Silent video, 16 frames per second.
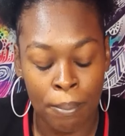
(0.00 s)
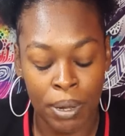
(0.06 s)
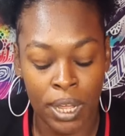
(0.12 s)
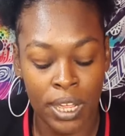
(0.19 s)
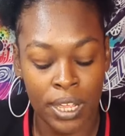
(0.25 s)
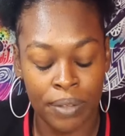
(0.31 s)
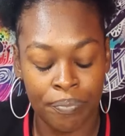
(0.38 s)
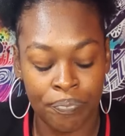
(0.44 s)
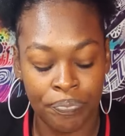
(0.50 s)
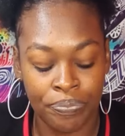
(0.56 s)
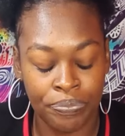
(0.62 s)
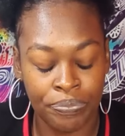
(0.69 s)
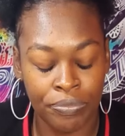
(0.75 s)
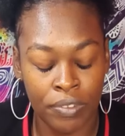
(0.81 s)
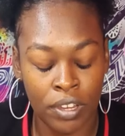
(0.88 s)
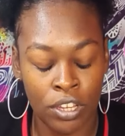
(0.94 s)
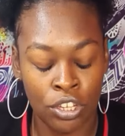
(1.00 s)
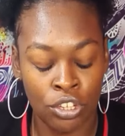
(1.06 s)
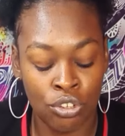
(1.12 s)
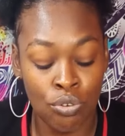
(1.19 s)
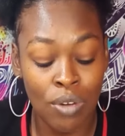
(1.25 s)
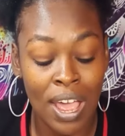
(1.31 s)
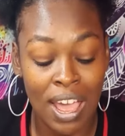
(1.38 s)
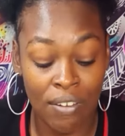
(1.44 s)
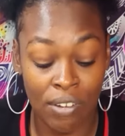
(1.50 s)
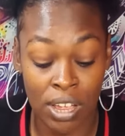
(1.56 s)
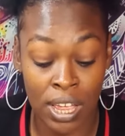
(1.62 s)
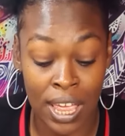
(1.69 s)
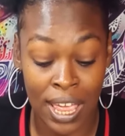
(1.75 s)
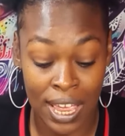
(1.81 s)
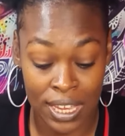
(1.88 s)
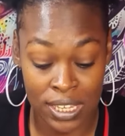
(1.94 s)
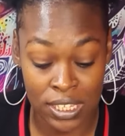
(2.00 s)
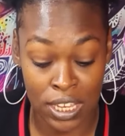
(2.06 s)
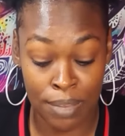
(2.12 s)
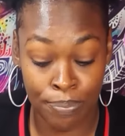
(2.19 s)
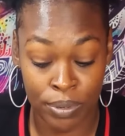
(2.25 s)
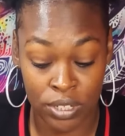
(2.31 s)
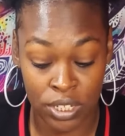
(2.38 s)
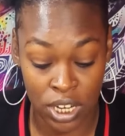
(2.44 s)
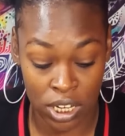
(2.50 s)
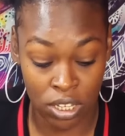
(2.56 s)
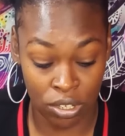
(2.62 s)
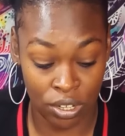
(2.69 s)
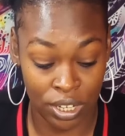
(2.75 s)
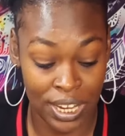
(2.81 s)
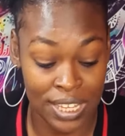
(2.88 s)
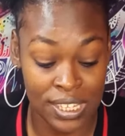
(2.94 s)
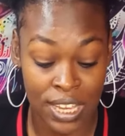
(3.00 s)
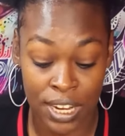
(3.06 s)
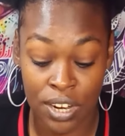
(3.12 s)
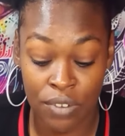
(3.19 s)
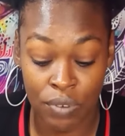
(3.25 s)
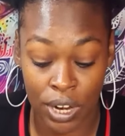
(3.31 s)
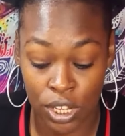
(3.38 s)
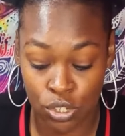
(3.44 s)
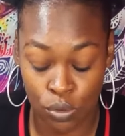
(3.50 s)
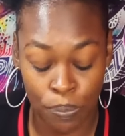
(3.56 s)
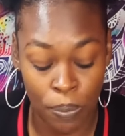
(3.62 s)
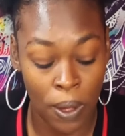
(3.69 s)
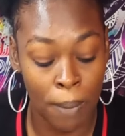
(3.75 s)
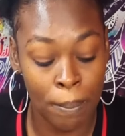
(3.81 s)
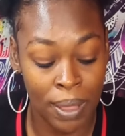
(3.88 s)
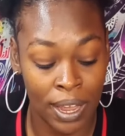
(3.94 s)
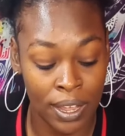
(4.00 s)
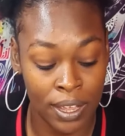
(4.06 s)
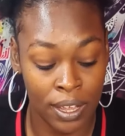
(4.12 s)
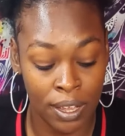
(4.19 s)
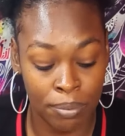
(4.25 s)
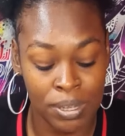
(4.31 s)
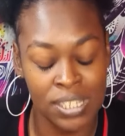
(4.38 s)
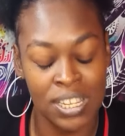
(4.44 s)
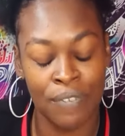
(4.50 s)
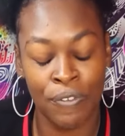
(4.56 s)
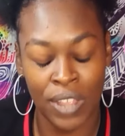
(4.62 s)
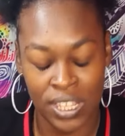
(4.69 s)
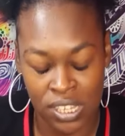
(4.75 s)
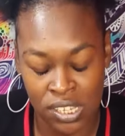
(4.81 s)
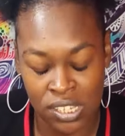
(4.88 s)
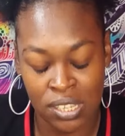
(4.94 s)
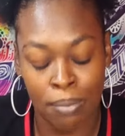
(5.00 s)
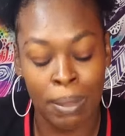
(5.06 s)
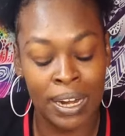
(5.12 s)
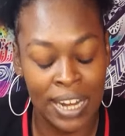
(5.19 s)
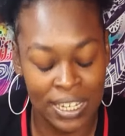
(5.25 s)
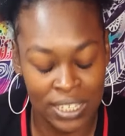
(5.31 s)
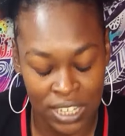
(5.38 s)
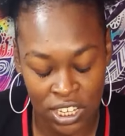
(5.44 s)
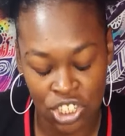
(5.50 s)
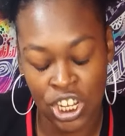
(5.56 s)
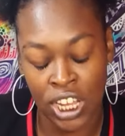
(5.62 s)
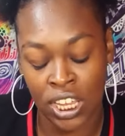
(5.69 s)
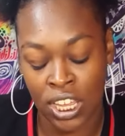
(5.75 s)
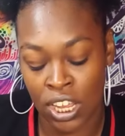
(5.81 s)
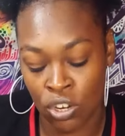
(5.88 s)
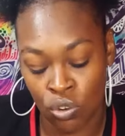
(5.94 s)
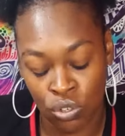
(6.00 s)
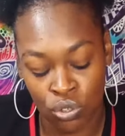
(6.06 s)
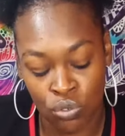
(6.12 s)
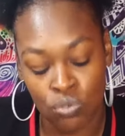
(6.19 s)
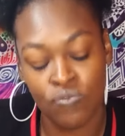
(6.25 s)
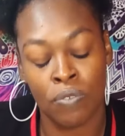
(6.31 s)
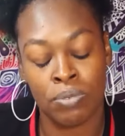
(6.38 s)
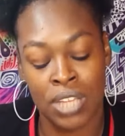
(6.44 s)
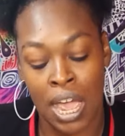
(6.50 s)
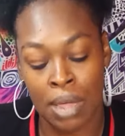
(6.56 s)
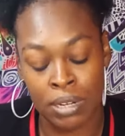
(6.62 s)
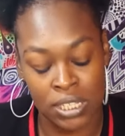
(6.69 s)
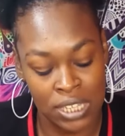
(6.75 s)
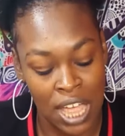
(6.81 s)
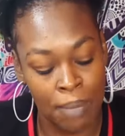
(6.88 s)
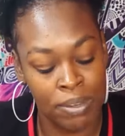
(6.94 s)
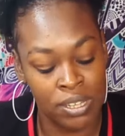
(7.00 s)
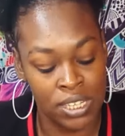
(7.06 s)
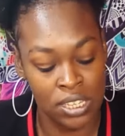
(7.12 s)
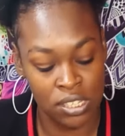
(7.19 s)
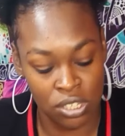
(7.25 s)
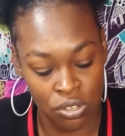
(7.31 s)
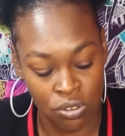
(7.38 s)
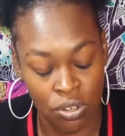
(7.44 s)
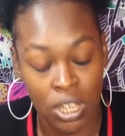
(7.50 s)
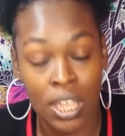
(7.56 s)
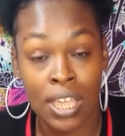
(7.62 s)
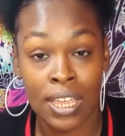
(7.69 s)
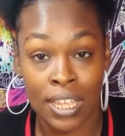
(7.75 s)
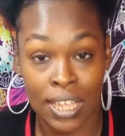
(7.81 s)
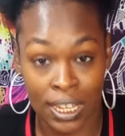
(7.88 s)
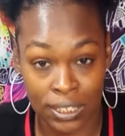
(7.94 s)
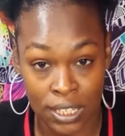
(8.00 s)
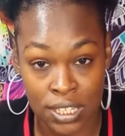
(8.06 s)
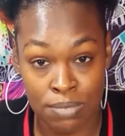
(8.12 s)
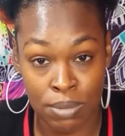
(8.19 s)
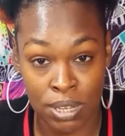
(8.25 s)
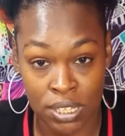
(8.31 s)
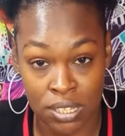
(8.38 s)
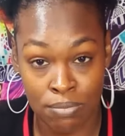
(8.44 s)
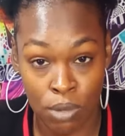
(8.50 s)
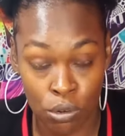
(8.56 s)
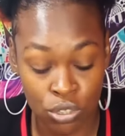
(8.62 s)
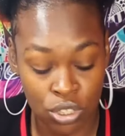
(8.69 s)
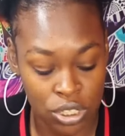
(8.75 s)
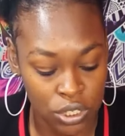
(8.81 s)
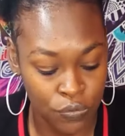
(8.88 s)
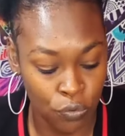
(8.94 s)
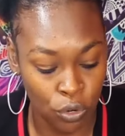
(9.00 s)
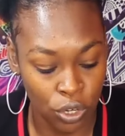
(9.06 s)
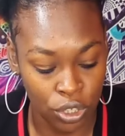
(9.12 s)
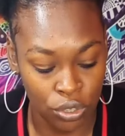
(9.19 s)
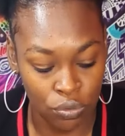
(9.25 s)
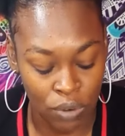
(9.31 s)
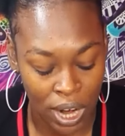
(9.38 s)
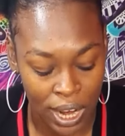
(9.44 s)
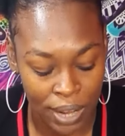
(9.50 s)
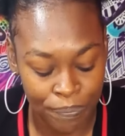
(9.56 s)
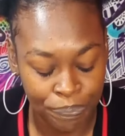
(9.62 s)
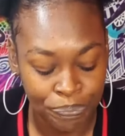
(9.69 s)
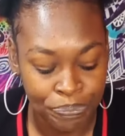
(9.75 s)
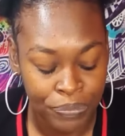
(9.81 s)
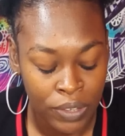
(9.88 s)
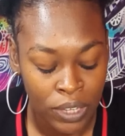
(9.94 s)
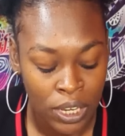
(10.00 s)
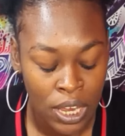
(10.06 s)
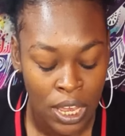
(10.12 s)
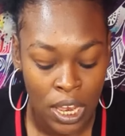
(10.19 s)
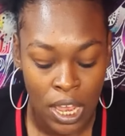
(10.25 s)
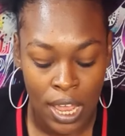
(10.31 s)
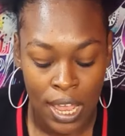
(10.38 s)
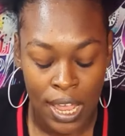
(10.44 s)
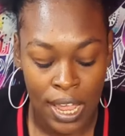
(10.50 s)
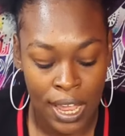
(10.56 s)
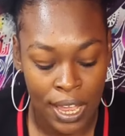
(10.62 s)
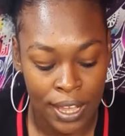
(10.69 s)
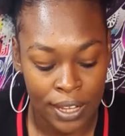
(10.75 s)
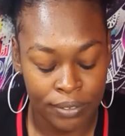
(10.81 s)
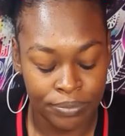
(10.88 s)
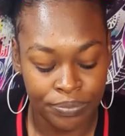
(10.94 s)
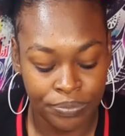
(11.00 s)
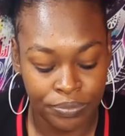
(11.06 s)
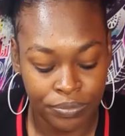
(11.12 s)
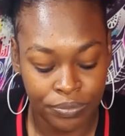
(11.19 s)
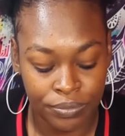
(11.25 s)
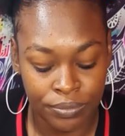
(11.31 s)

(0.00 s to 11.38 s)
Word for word: But you have an ex in particular that's getting ready to pop back up because I feel like this is somebody that does check in on you from time to time because they still got these mixed emotions for you, right? And